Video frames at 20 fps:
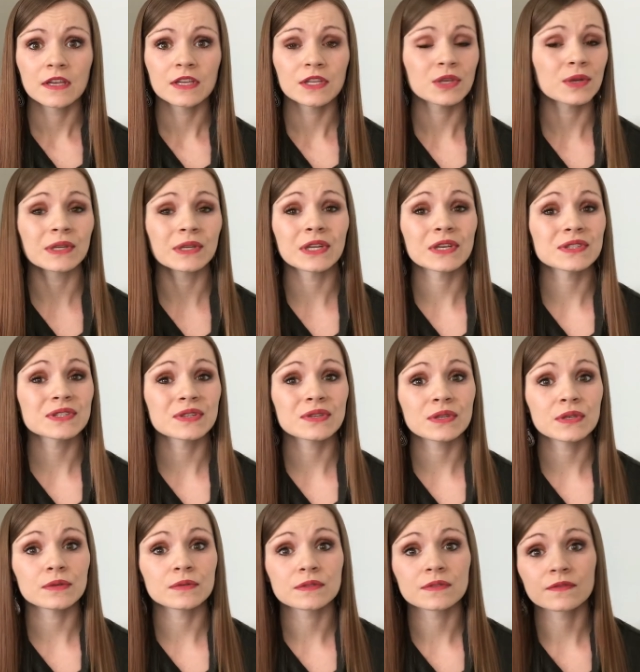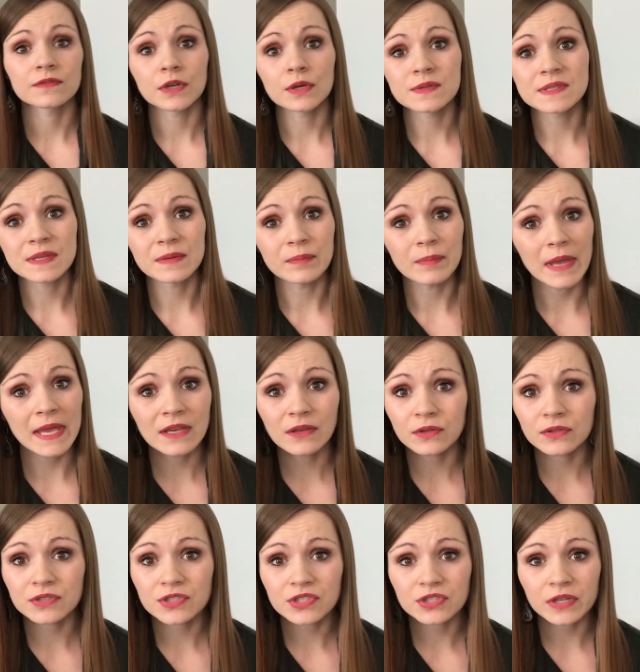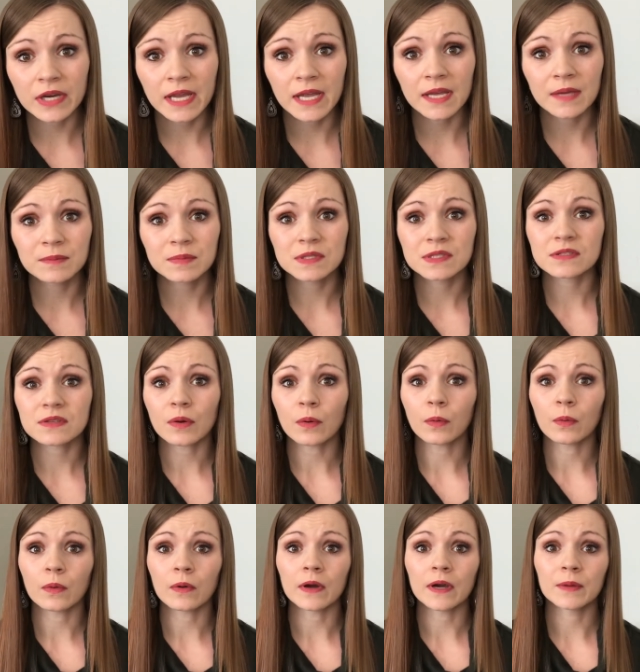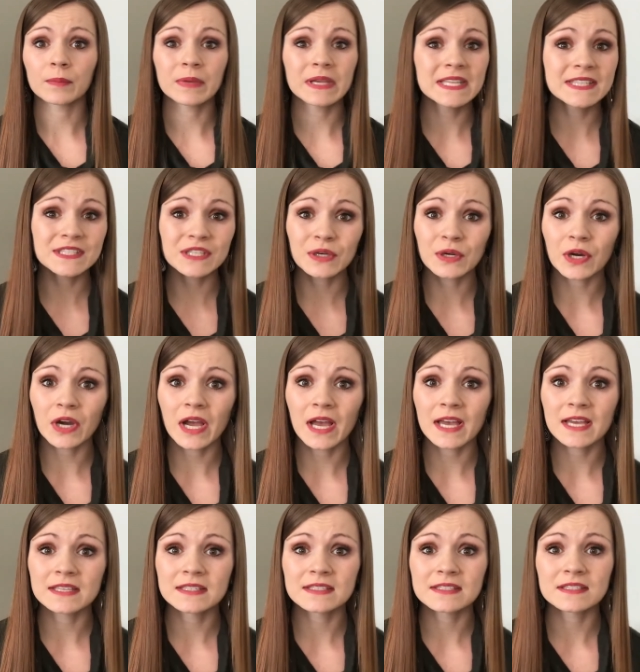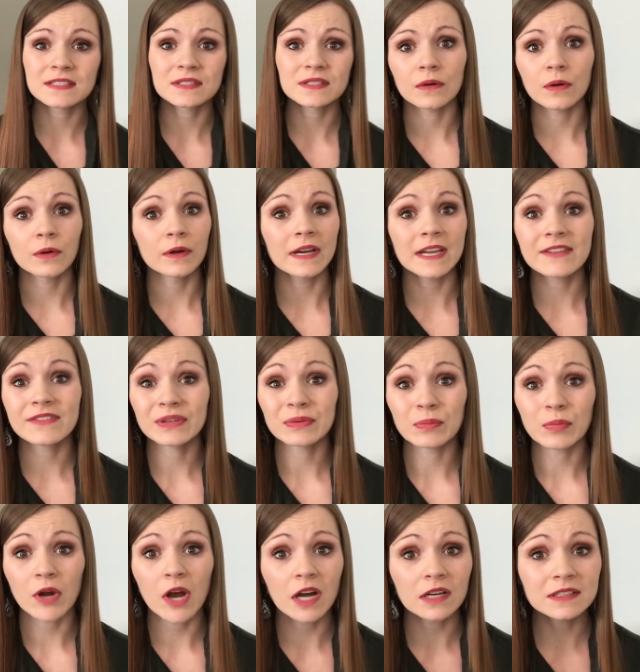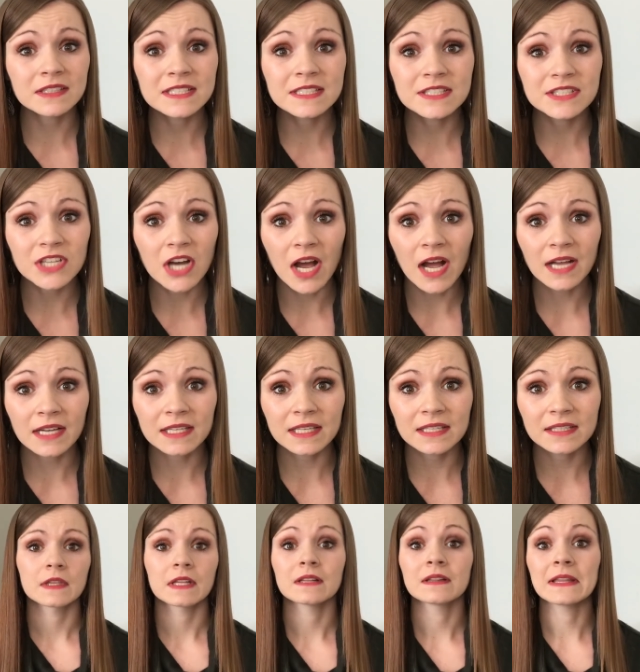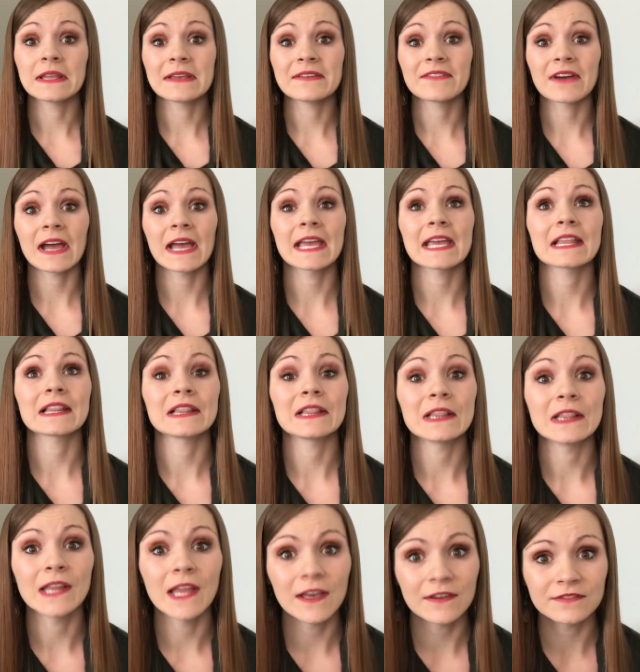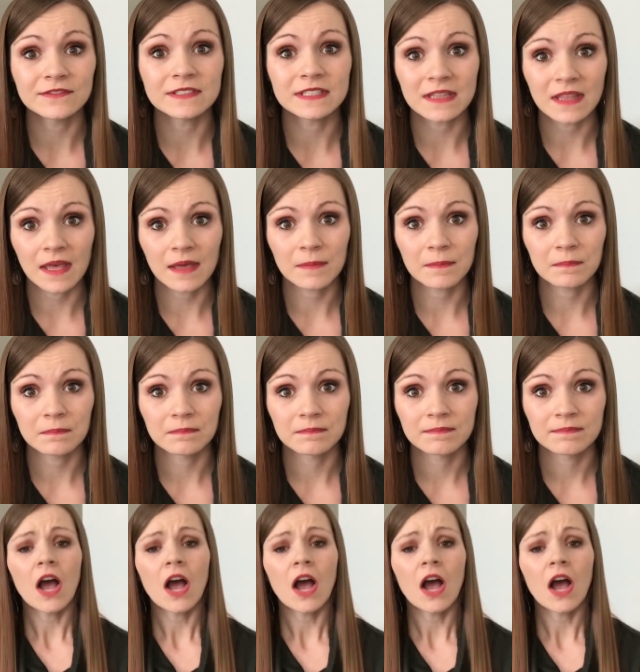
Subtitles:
You can also use frozen bagel strips or pizza crust or even broccoli stalk. Levi loved them.